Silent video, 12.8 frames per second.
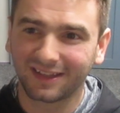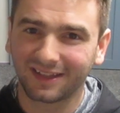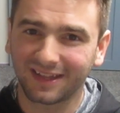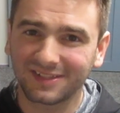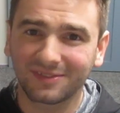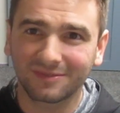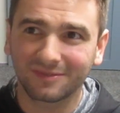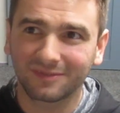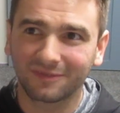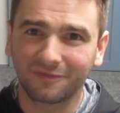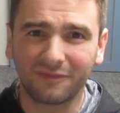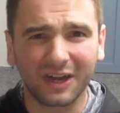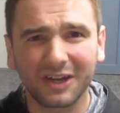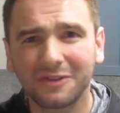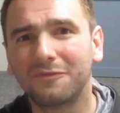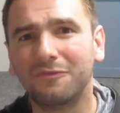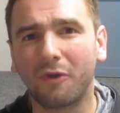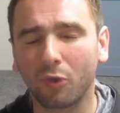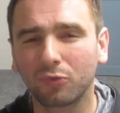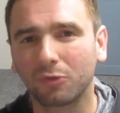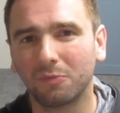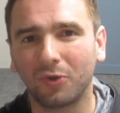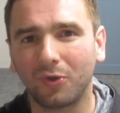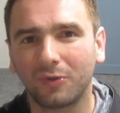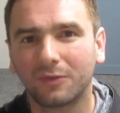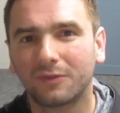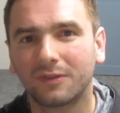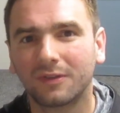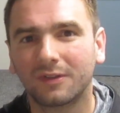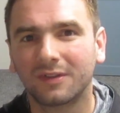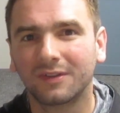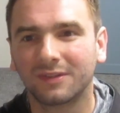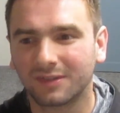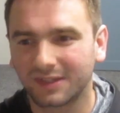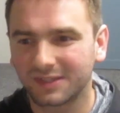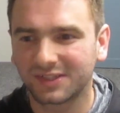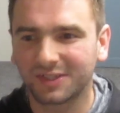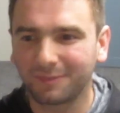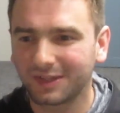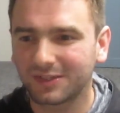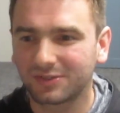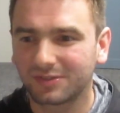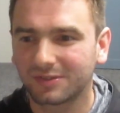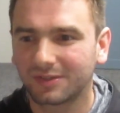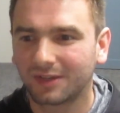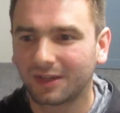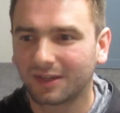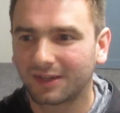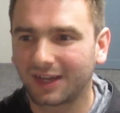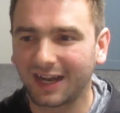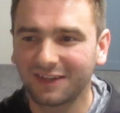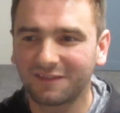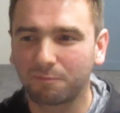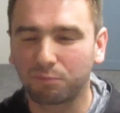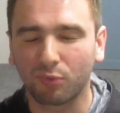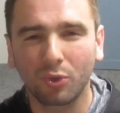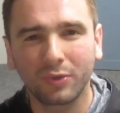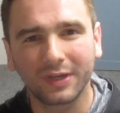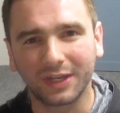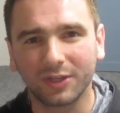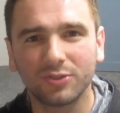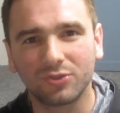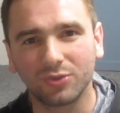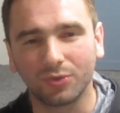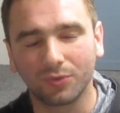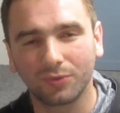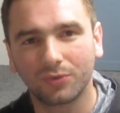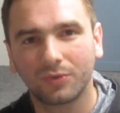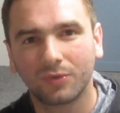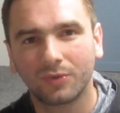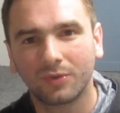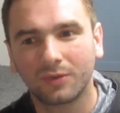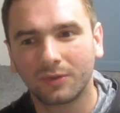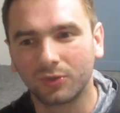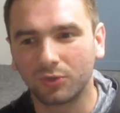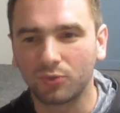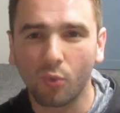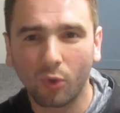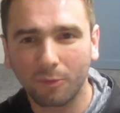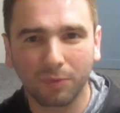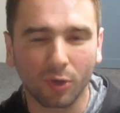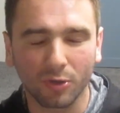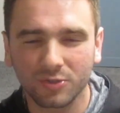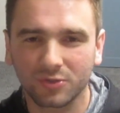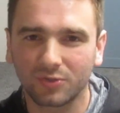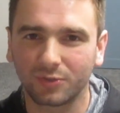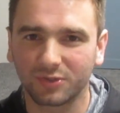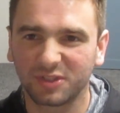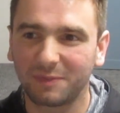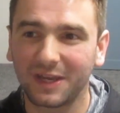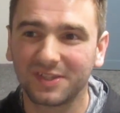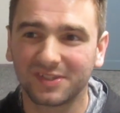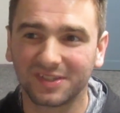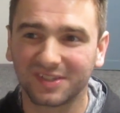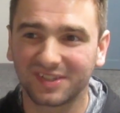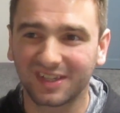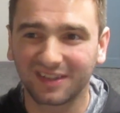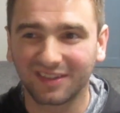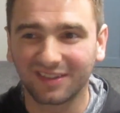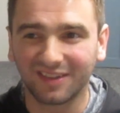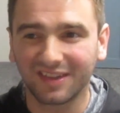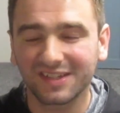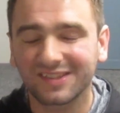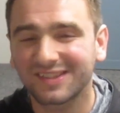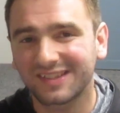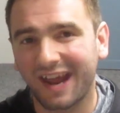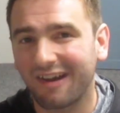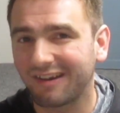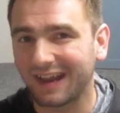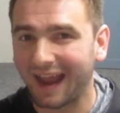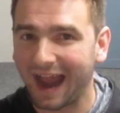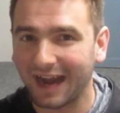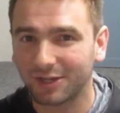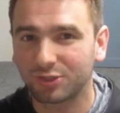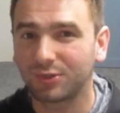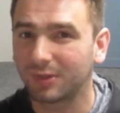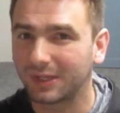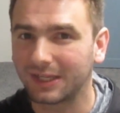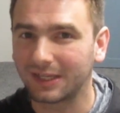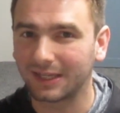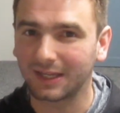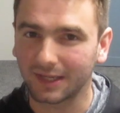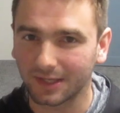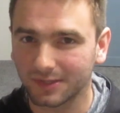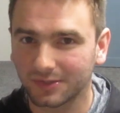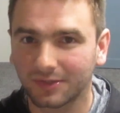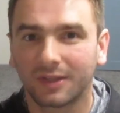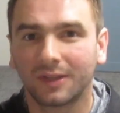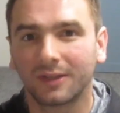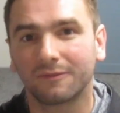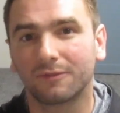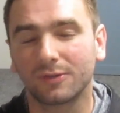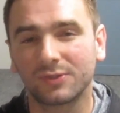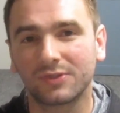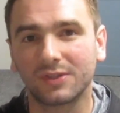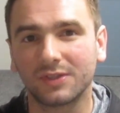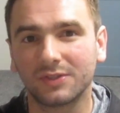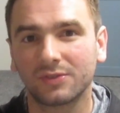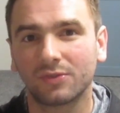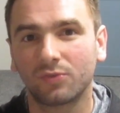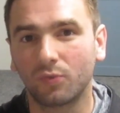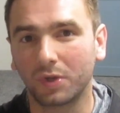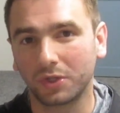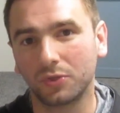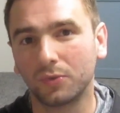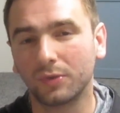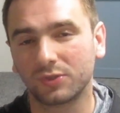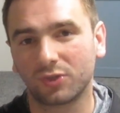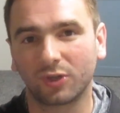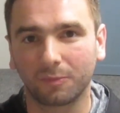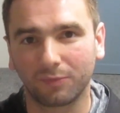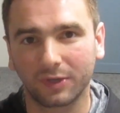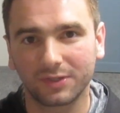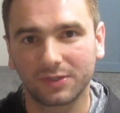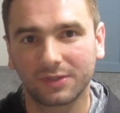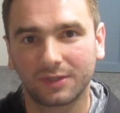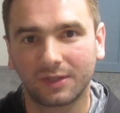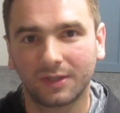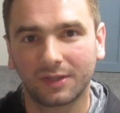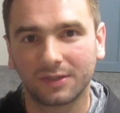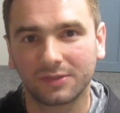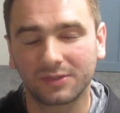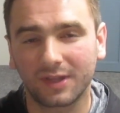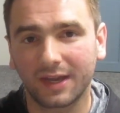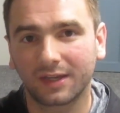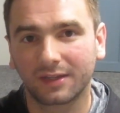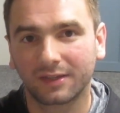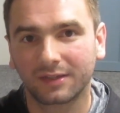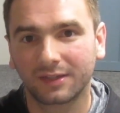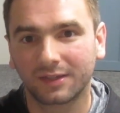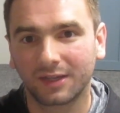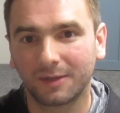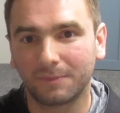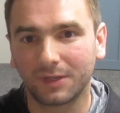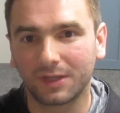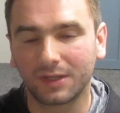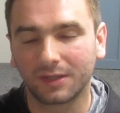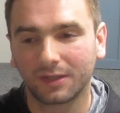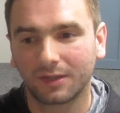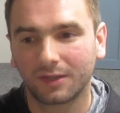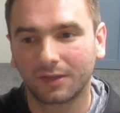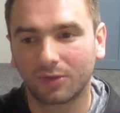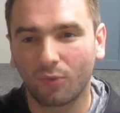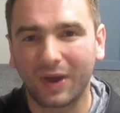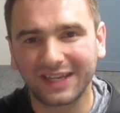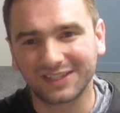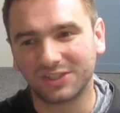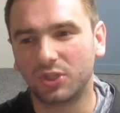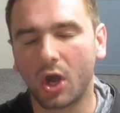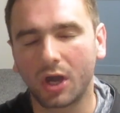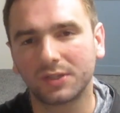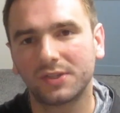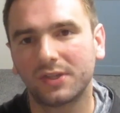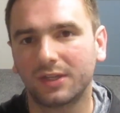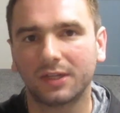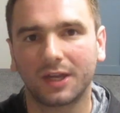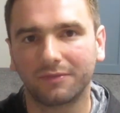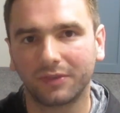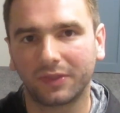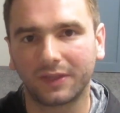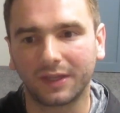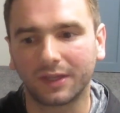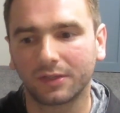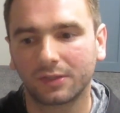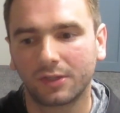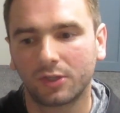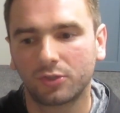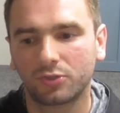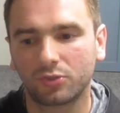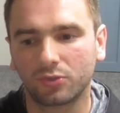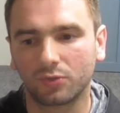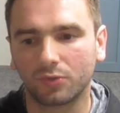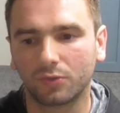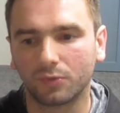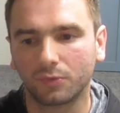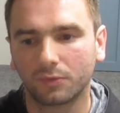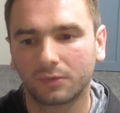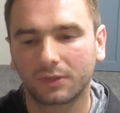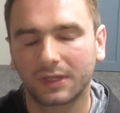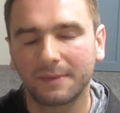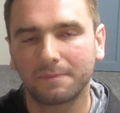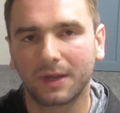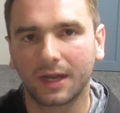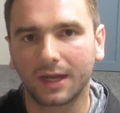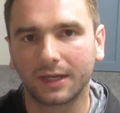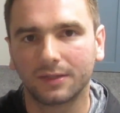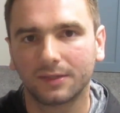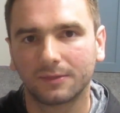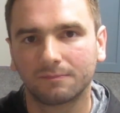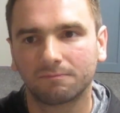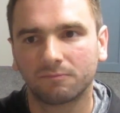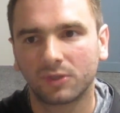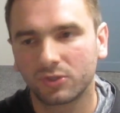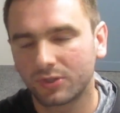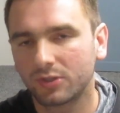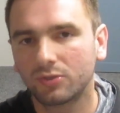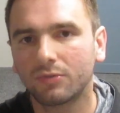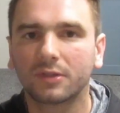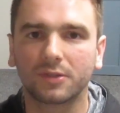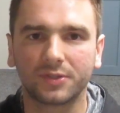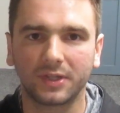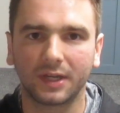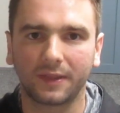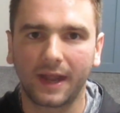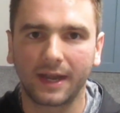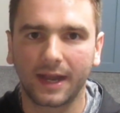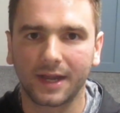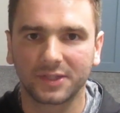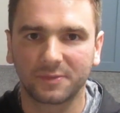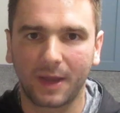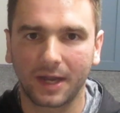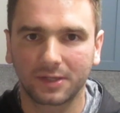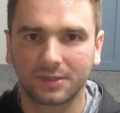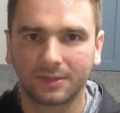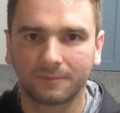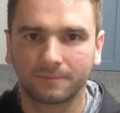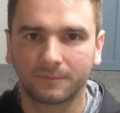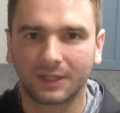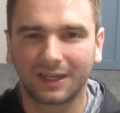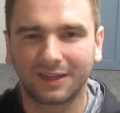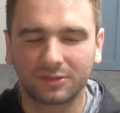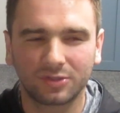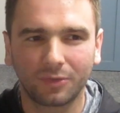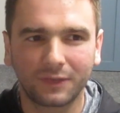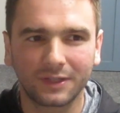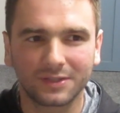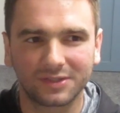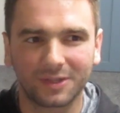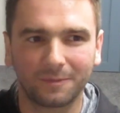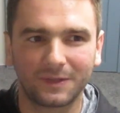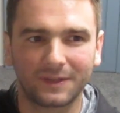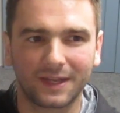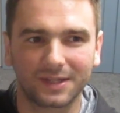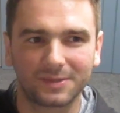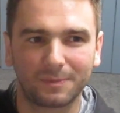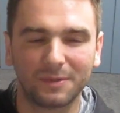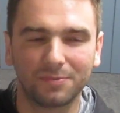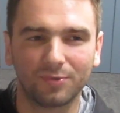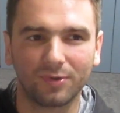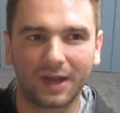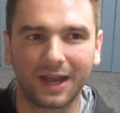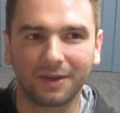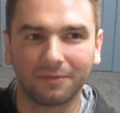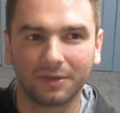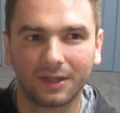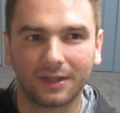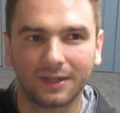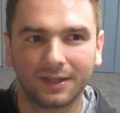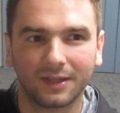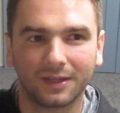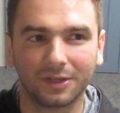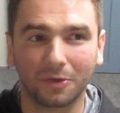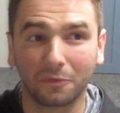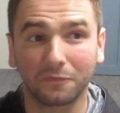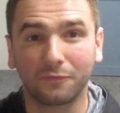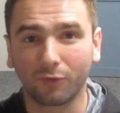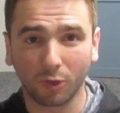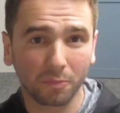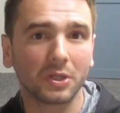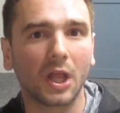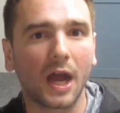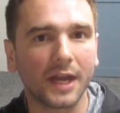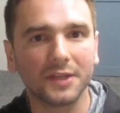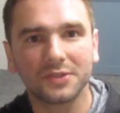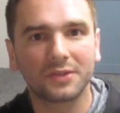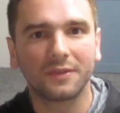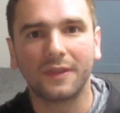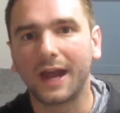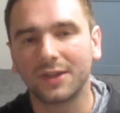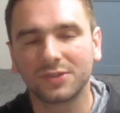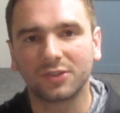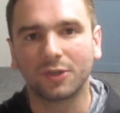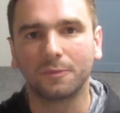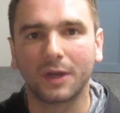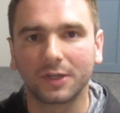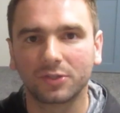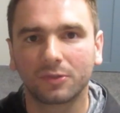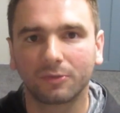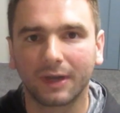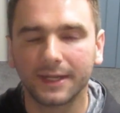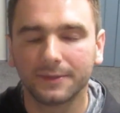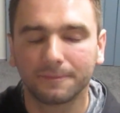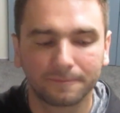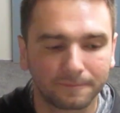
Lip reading: that's very vulnerable. That's someone that's kind of broken into your personal space and said, this is how it actually is versus what you interpret. So that can be quite daunting of a theme to get behind. So I do understand that aspect. I don't think it's something that people have, you know, verbalized that so much, right?